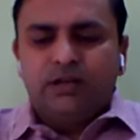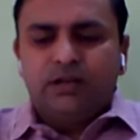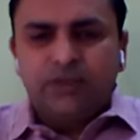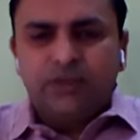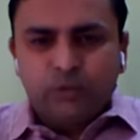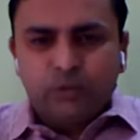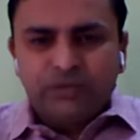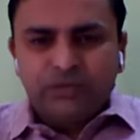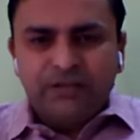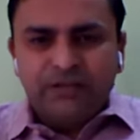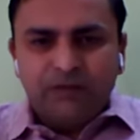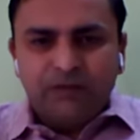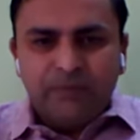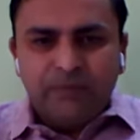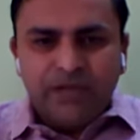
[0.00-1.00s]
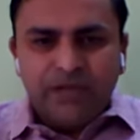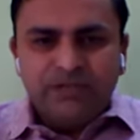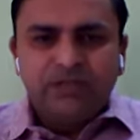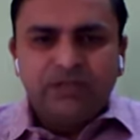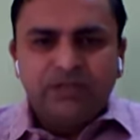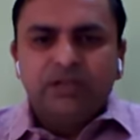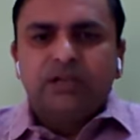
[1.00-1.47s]
growth and development,
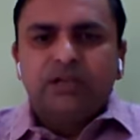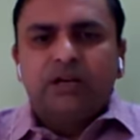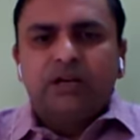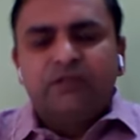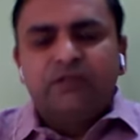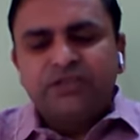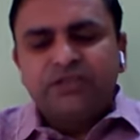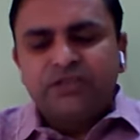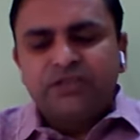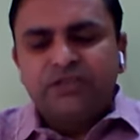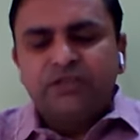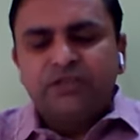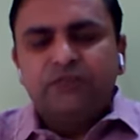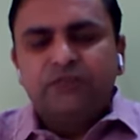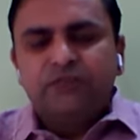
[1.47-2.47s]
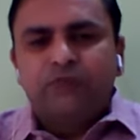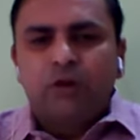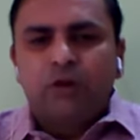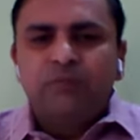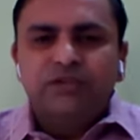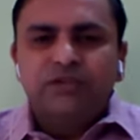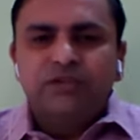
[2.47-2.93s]
which is
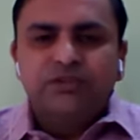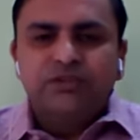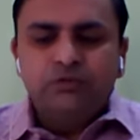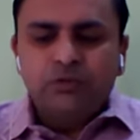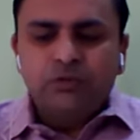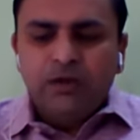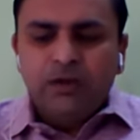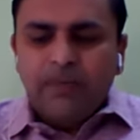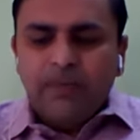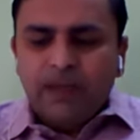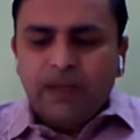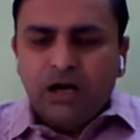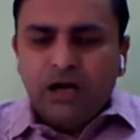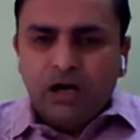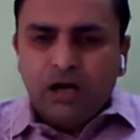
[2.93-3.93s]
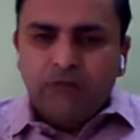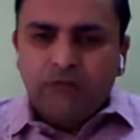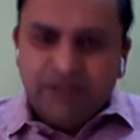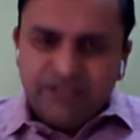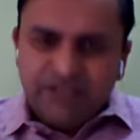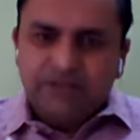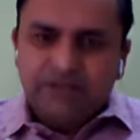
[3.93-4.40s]
from birth to
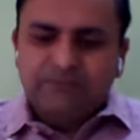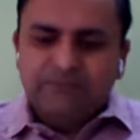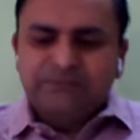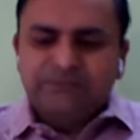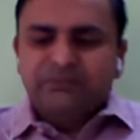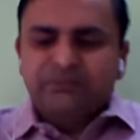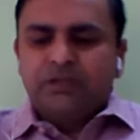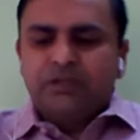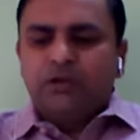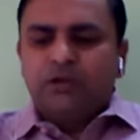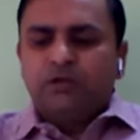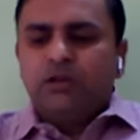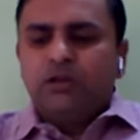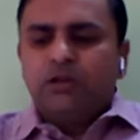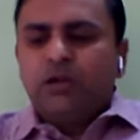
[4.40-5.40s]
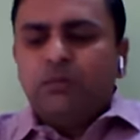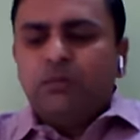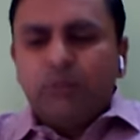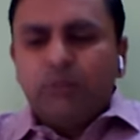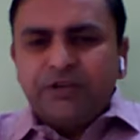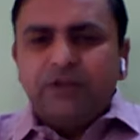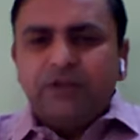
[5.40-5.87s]
1 year. Now,
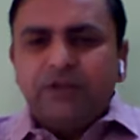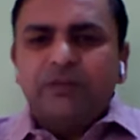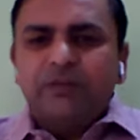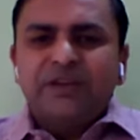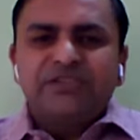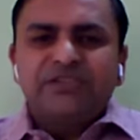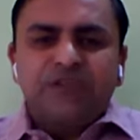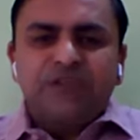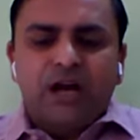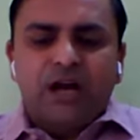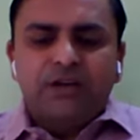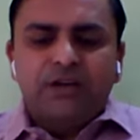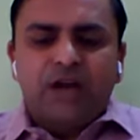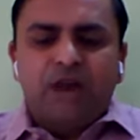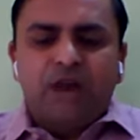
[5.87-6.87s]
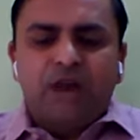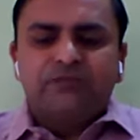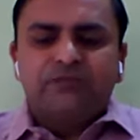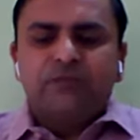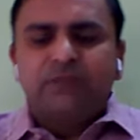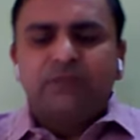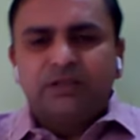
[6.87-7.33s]
motor development start
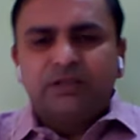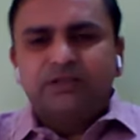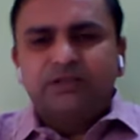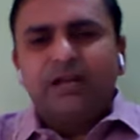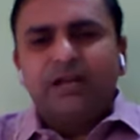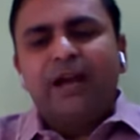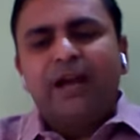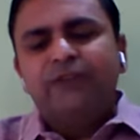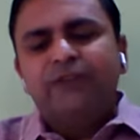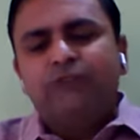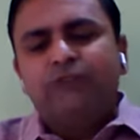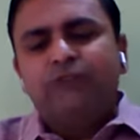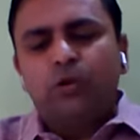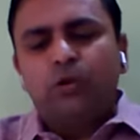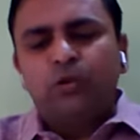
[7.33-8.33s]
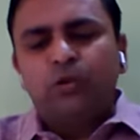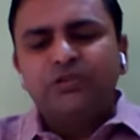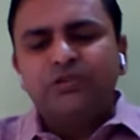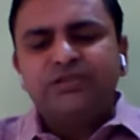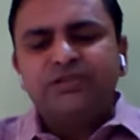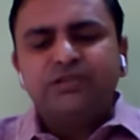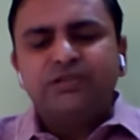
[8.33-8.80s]
after birth and follows,